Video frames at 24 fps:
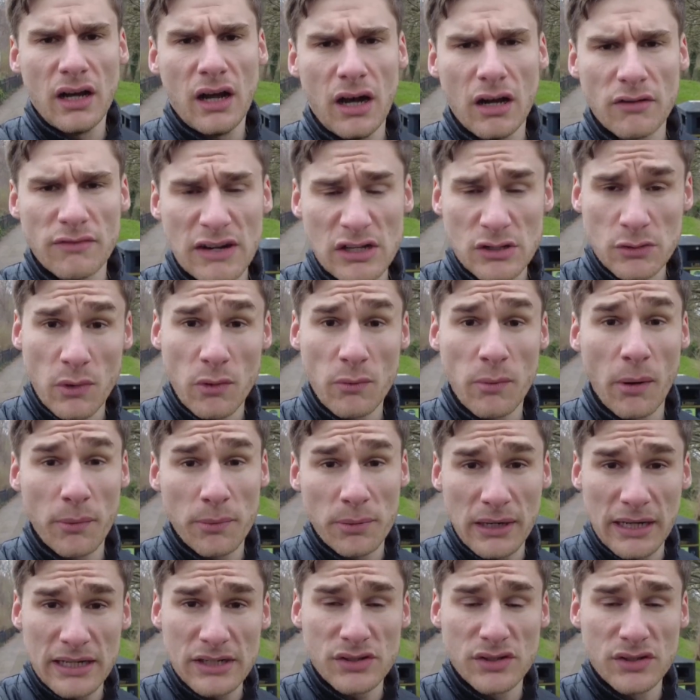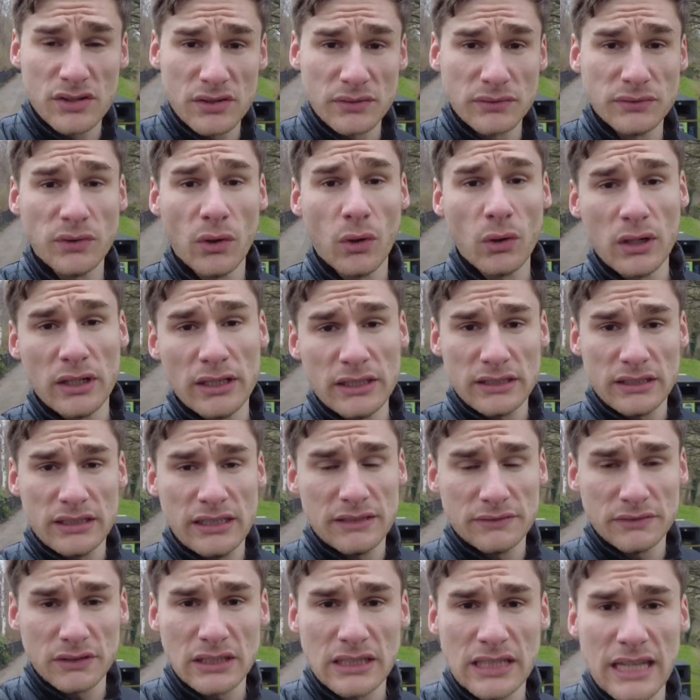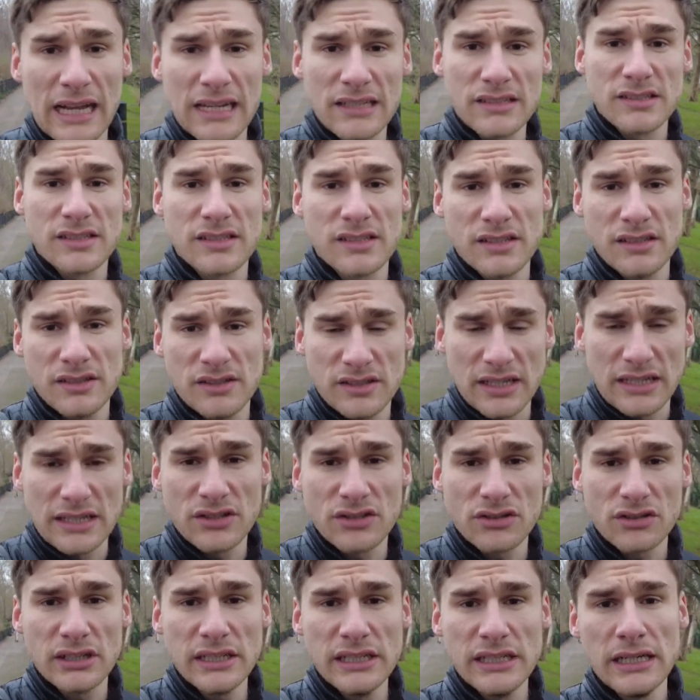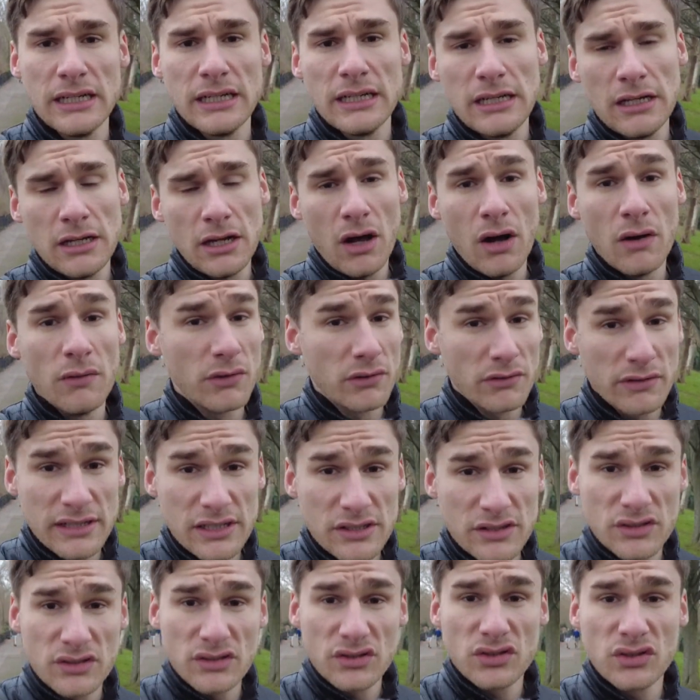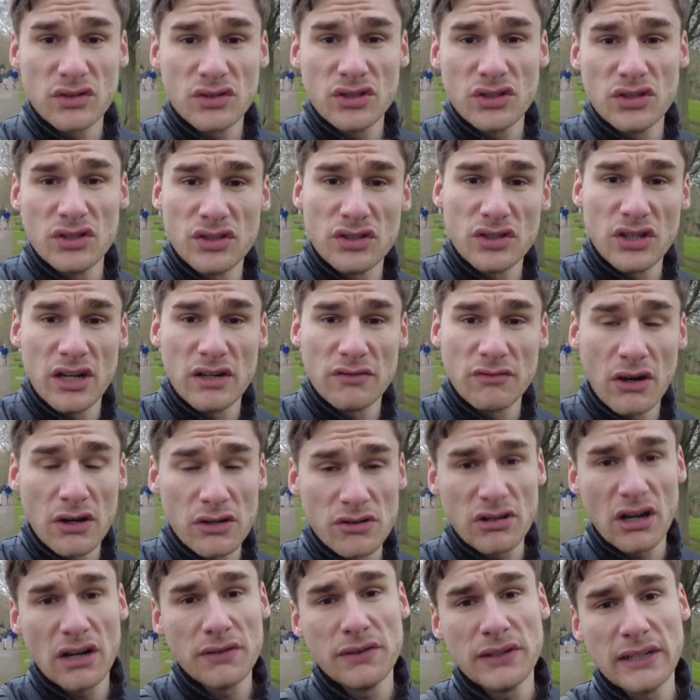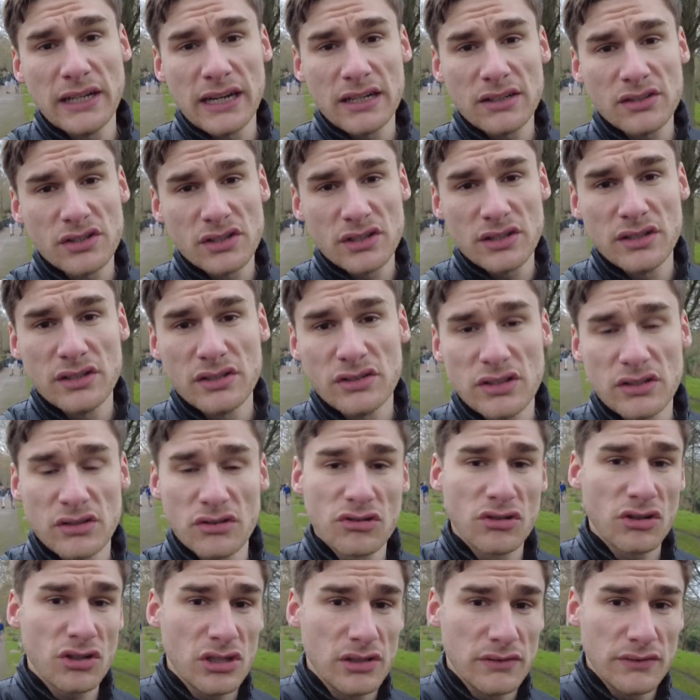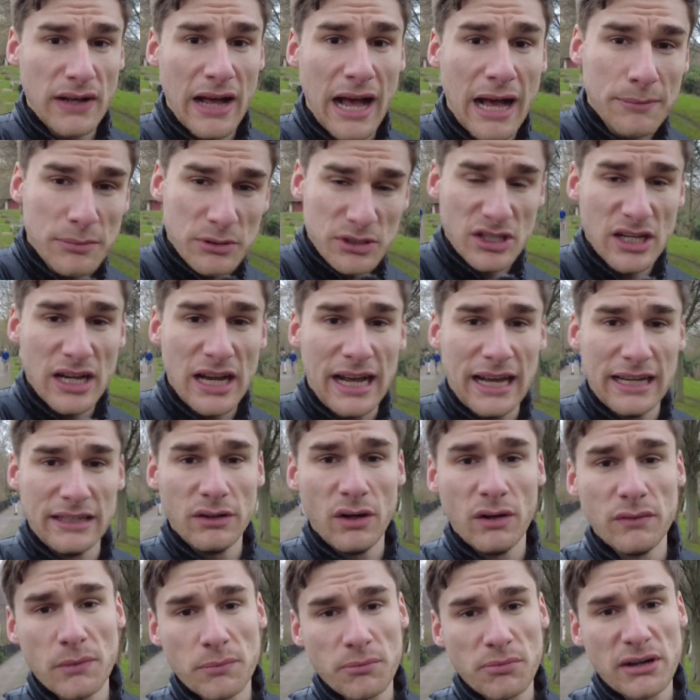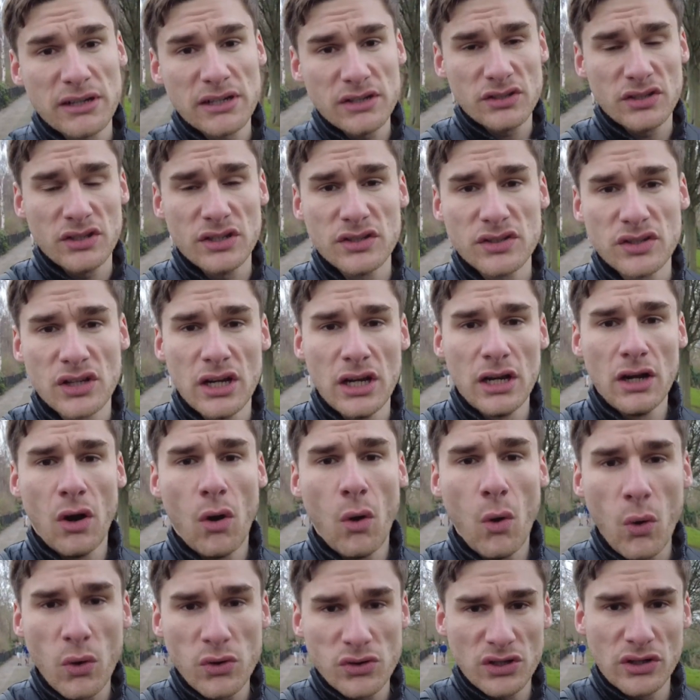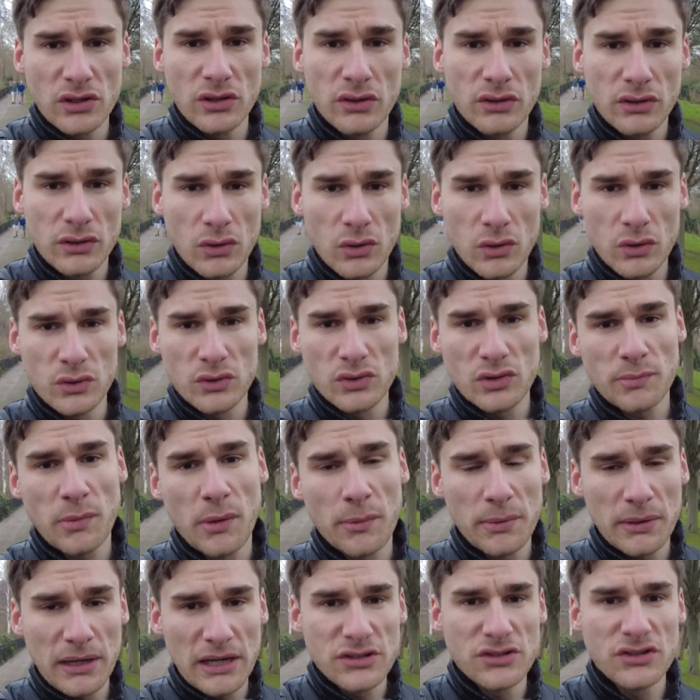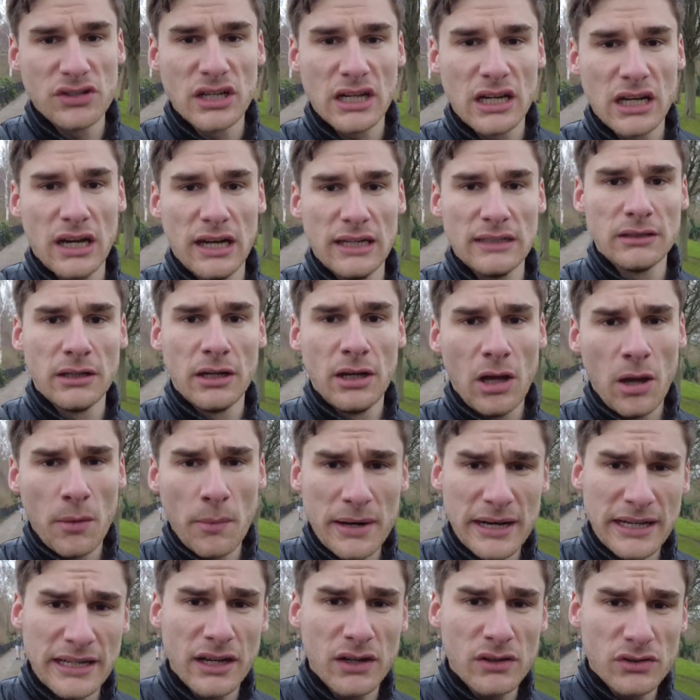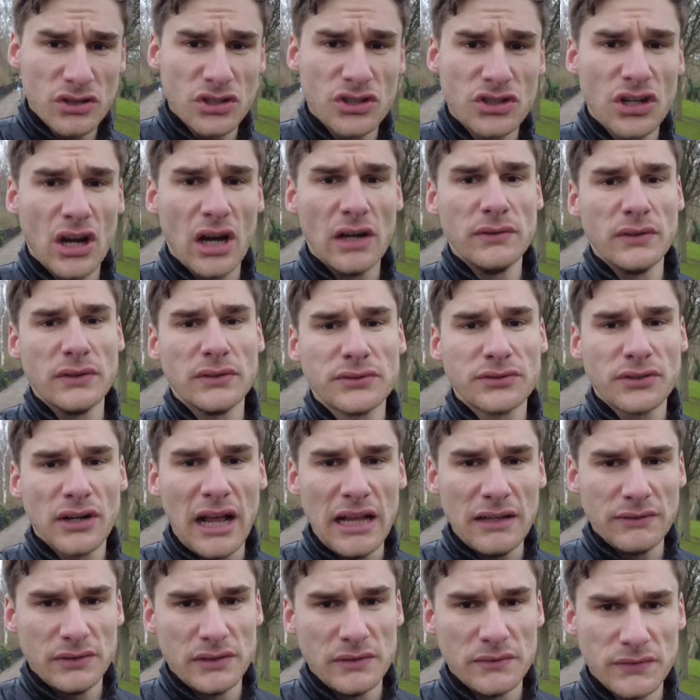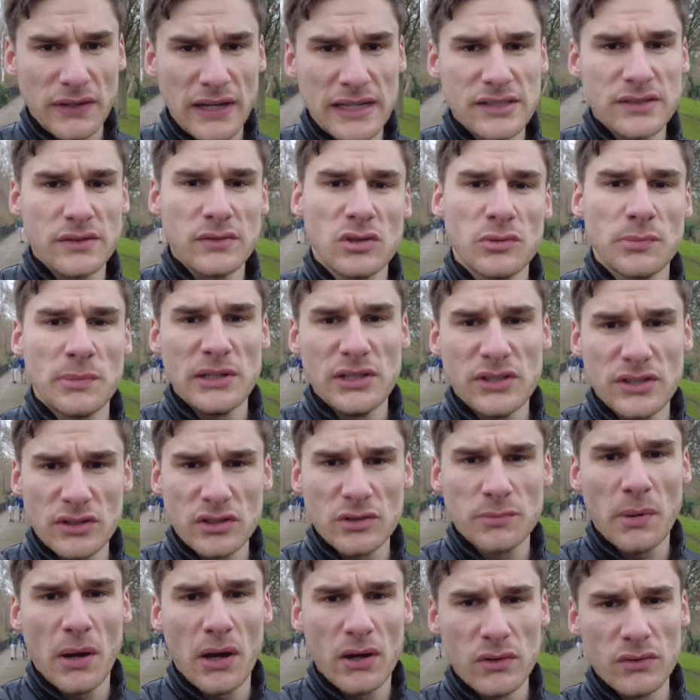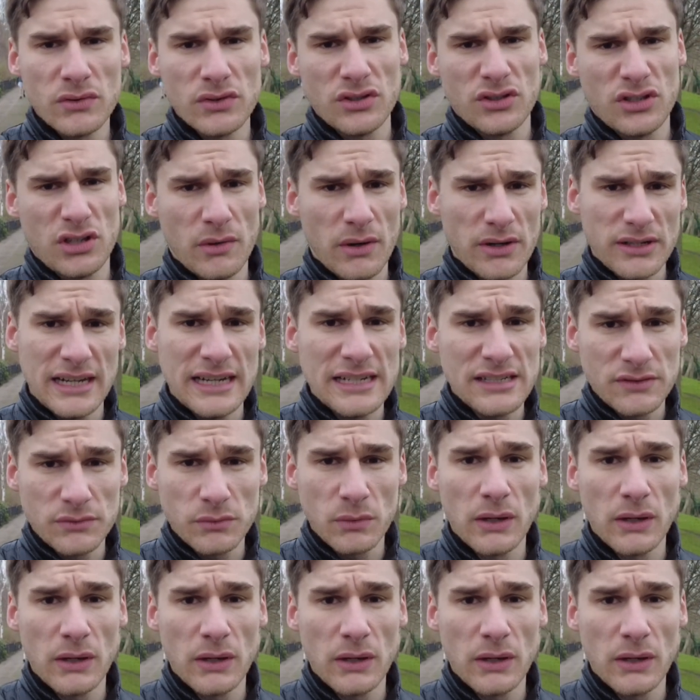our red squirrel populations have fallen in the last century. Other reasons, such as road traffic accidents, the destruction of the habitat and other predators, also cause population decline. But it goes to show the threat that invasive species pose to our native